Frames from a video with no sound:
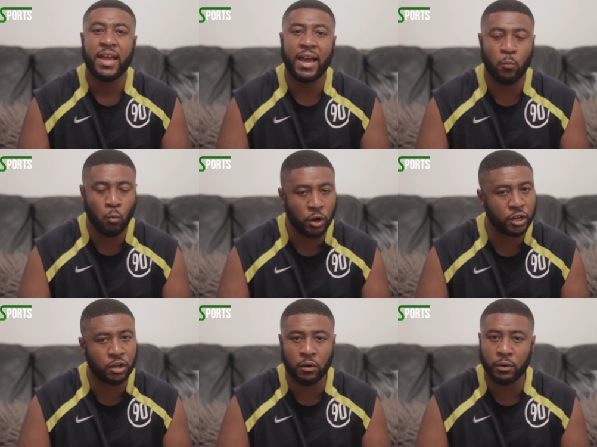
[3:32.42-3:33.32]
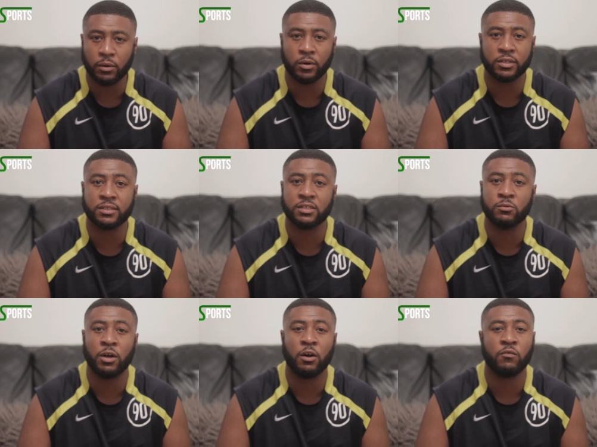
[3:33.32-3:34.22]
and what a goal it was as
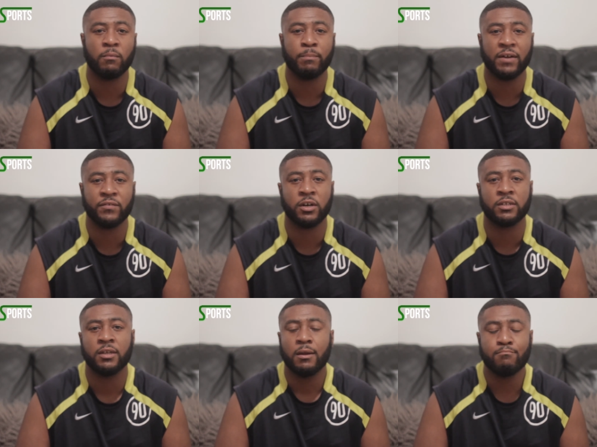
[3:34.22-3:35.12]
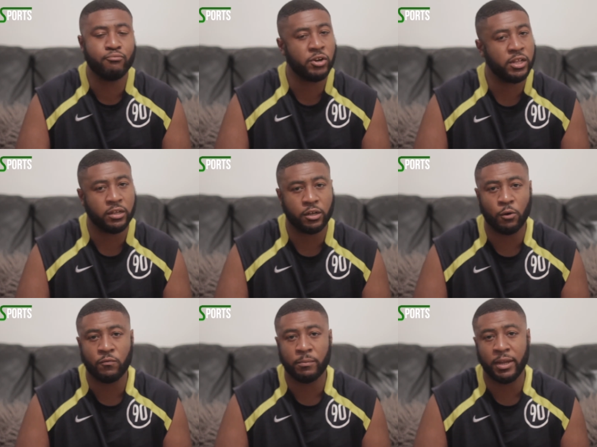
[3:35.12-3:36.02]
well from Pavard brilliant
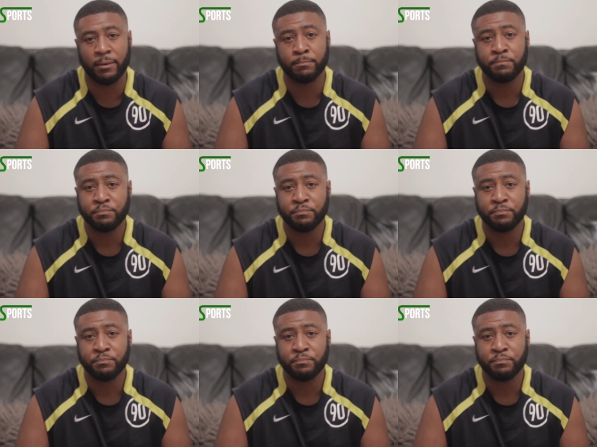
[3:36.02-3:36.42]
goal from him